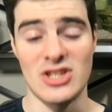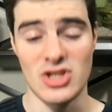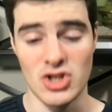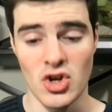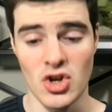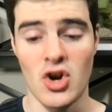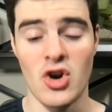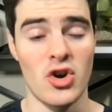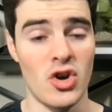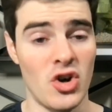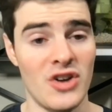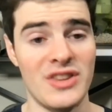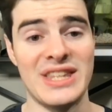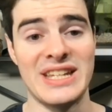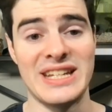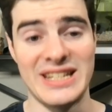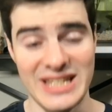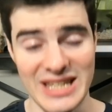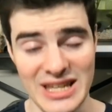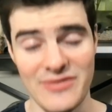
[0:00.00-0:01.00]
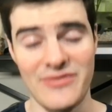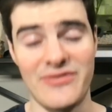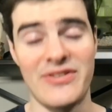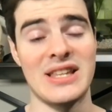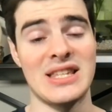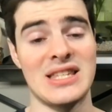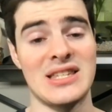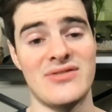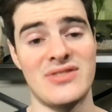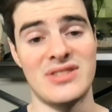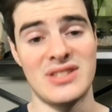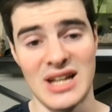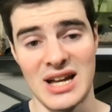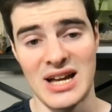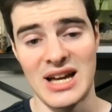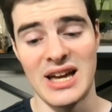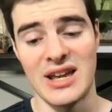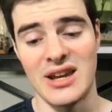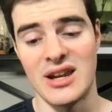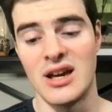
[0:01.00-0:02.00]
start on the defensive
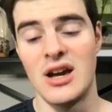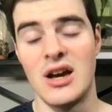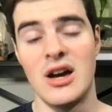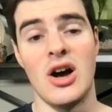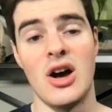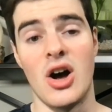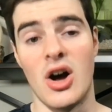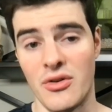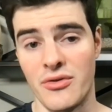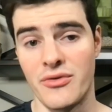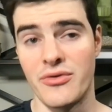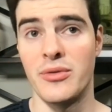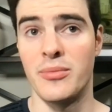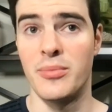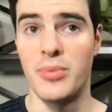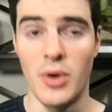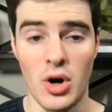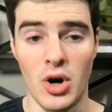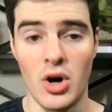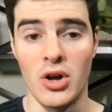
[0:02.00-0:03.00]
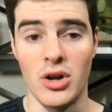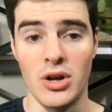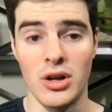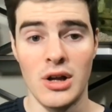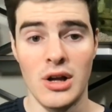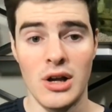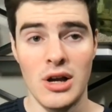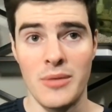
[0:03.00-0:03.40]
side of the ball.